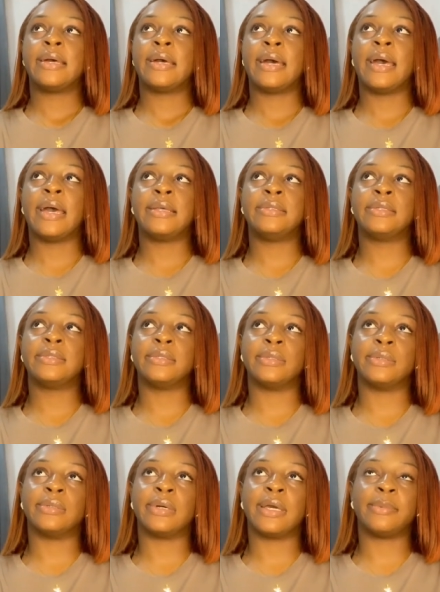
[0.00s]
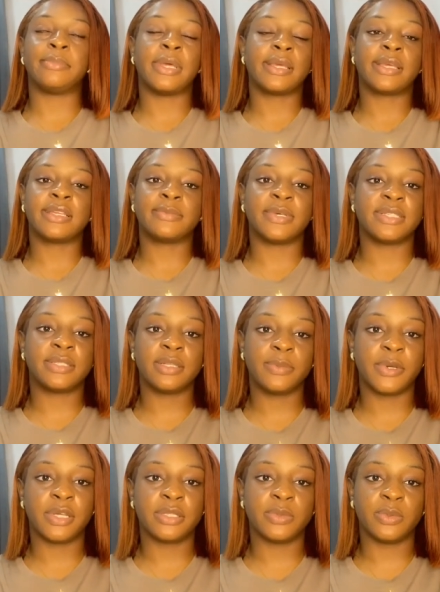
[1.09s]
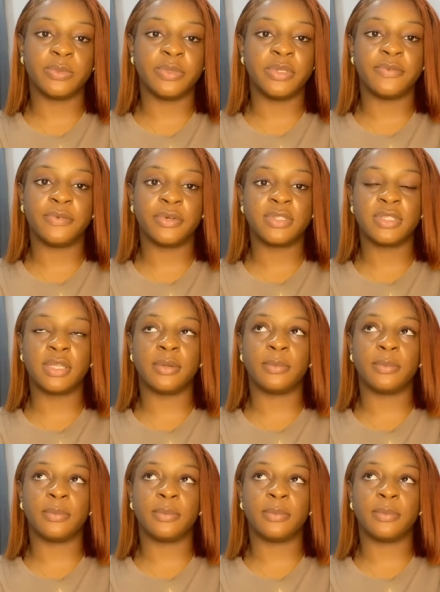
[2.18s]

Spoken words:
I don't know, I guess my slippers would be the first thing.